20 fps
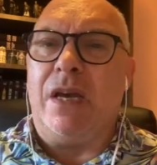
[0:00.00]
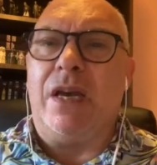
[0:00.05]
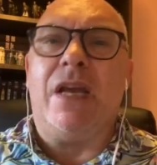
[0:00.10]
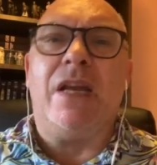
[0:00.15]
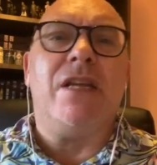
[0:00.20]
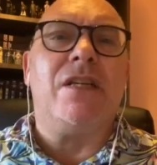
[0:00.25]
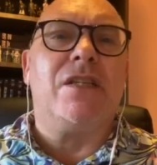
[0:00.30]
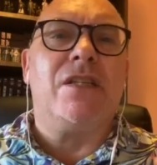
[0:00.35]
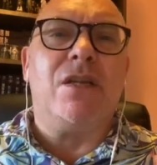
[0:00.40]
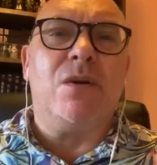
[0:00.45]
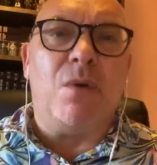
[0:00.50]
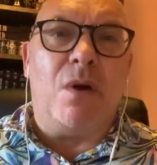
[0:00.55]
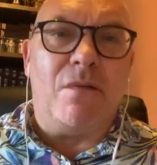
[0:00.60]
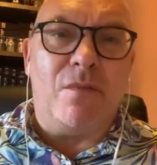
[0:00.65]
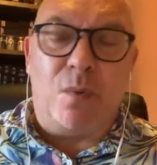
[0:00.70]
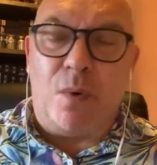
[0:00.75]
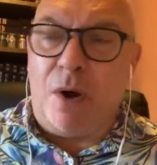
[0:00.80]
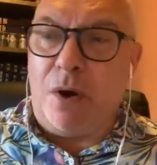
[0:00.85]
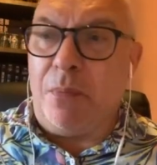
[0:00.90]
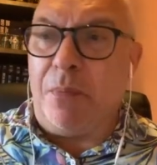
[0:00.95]
Again, it's too
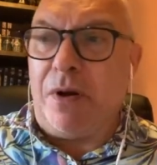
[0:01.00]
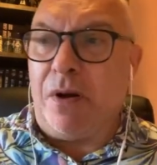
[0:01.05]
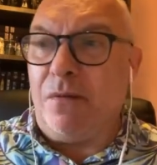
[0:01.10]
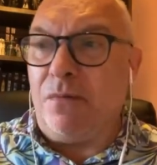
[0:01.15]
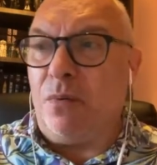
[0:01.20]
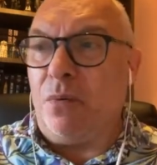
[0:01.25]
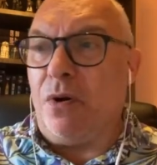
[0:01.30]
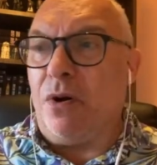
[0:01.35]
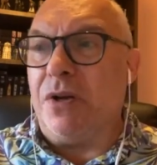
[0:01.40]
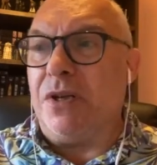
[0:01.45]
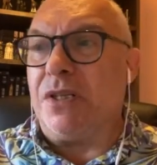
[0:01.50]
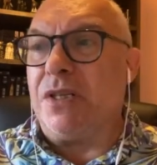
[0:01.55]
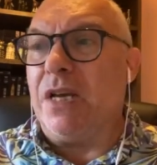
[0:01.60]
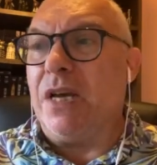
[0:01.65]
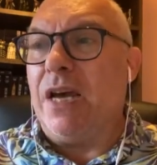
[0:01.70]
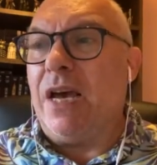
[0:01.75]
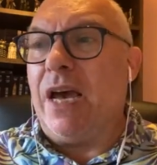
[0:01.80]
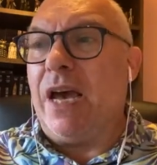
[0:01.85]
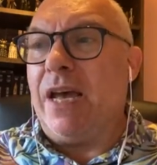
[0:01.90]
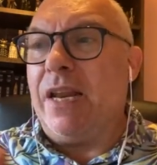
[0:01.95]
overwhelming
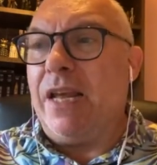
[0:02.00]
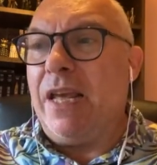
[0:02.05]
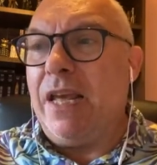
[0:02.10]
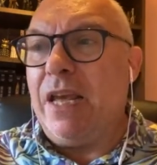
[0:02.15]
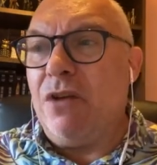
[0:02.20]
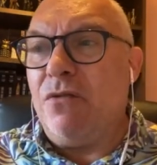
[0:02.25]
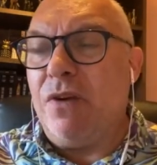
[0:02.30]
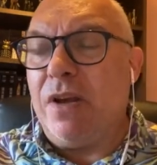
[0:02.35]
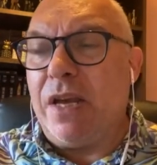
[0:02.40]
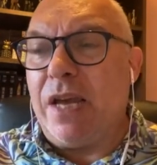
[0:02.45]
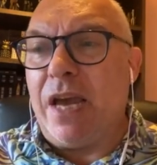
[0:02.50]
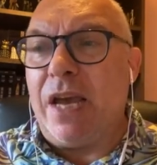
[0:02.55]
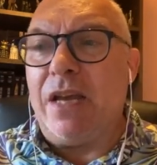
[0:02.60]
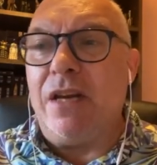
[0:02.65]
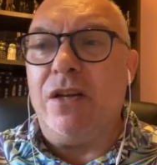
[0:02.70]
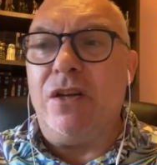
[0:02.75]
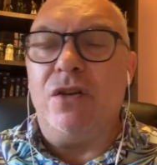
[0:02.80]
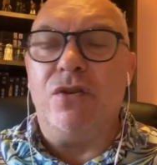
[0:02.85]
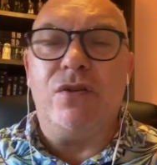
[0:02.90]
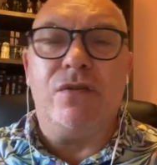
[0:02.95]
otherwise. And here
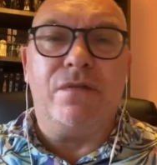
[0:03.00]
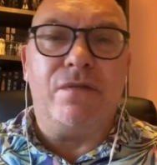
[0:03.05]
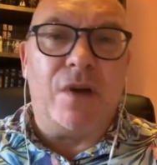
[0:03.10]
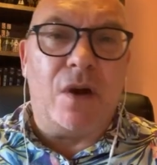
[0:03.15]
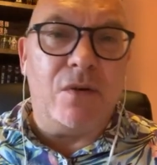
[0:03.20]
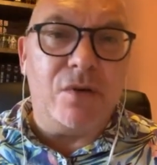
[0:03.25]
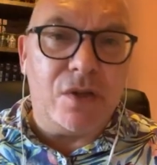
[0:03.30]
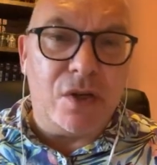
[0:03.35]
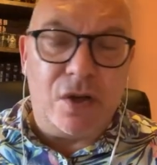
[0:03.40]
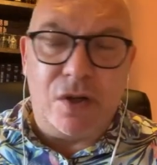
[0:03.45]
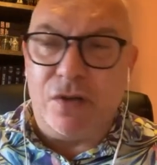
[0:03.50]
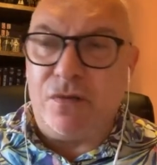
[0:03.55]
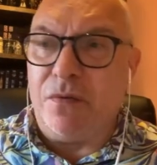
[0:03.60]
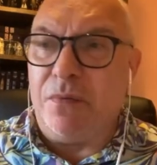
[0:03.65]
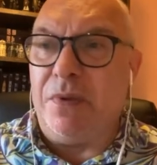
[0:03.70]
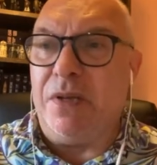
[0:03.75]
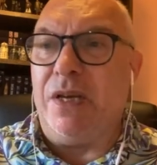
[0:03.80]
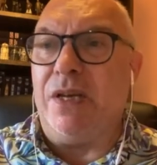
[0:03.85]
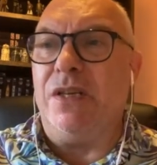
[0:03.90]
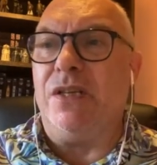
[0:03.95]
again, use photos
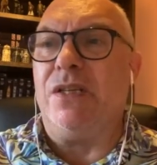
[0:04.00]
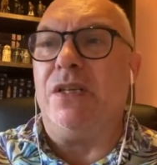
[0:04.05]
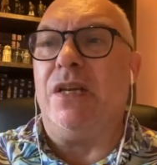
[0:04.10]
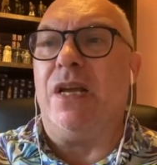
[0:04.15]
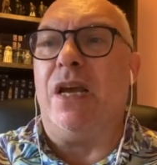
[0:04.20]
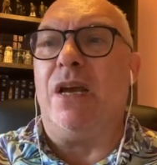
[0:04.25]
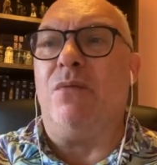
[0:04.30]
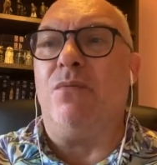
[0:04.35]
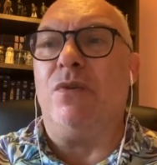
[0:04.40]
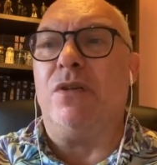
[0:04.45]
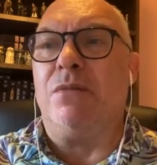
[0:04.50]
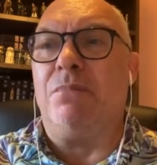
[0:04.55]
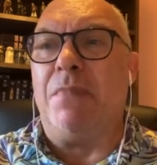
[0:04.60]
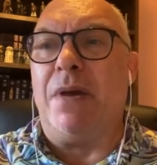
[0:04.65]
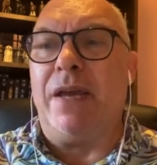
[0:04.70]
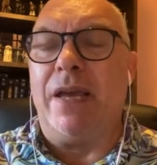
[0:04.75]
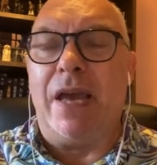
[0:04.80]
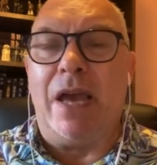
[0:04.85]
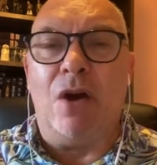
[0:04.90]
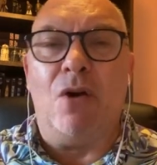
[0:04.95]
from the internet,
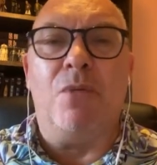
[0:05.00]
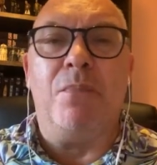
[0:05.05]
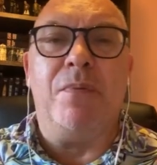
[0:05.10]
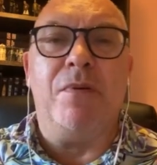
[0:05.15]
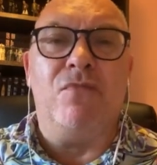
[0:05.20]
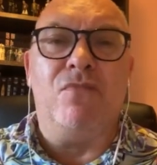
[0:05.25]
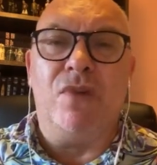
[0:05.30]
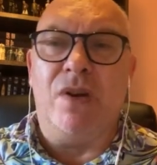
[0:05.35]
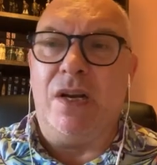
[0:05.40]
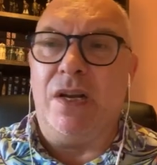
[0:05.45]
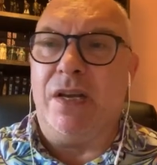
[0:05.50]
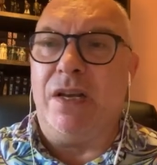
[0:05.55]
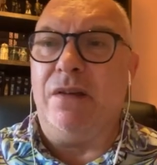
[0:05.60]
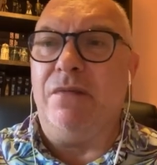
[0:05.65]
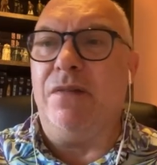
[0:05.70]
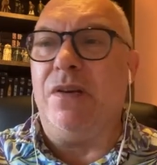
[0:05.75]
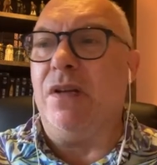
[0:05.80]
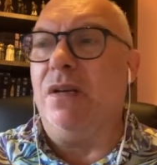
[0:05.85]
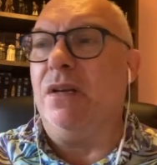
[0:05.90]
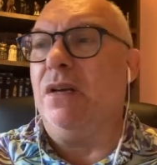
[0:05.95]
which may help in
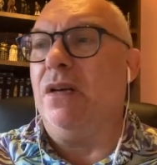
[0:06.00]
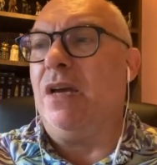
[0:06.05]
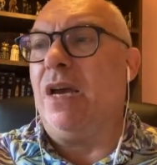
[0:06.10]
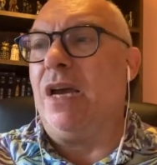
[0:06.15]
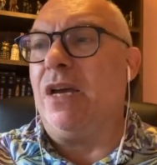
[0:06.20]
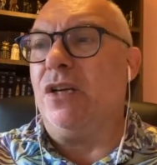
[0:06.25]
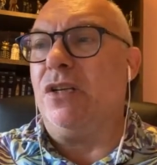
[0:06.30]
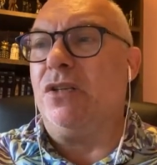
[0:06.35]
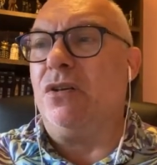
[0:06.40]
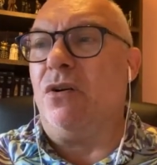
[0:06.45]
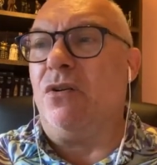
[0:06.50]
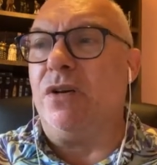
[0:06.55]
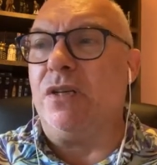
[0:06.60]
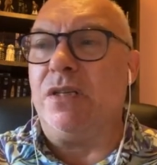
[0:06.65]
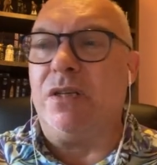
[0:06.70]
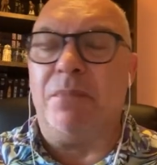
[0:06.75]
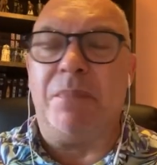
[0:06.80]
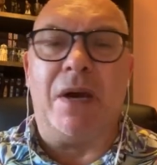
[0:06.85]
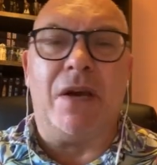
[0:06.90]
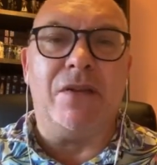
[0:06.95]
relieving
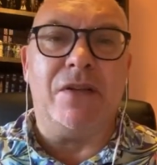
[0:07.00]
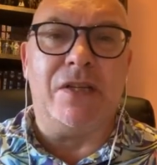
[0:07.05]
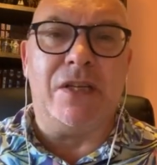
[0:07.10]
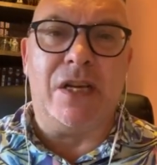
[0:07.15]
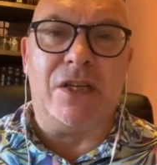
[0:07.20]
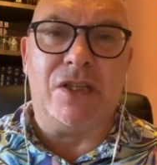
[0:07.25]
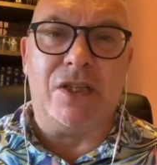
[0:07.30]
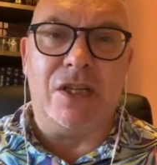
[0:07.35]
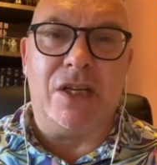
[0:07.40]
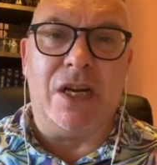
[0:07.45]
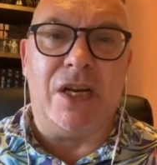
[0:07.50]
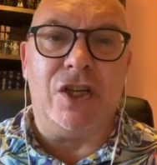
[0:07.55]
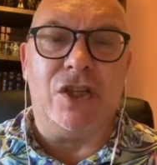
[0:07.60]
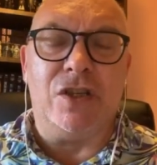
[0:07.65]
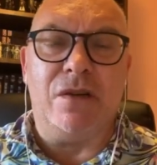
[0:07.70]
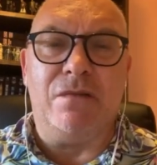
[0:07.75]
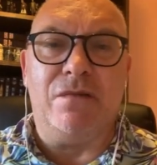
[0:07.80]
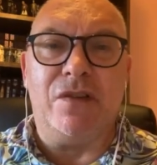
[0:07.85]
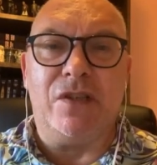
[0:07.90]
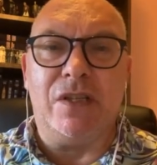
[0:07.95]
anxiety about the
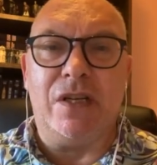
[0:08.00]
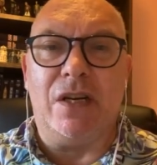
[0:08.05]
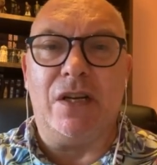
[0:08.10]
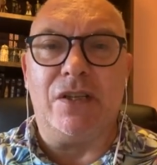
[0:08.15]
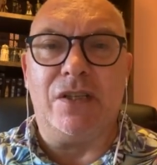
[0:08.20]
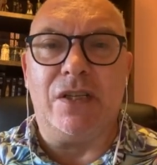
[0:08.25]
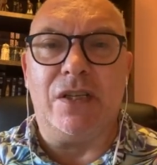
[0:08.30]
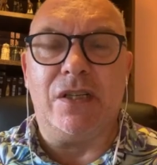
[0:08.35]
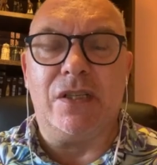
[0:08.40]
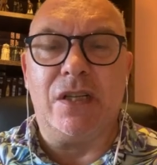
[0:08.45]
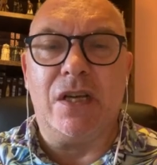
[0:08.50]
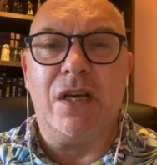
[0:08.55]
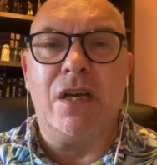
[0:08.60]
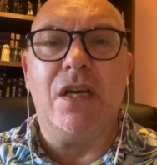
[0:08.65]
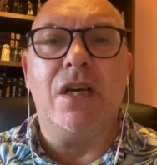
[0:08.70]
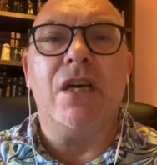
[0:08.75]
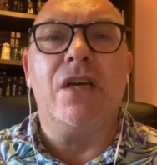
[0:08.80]
destination facilities.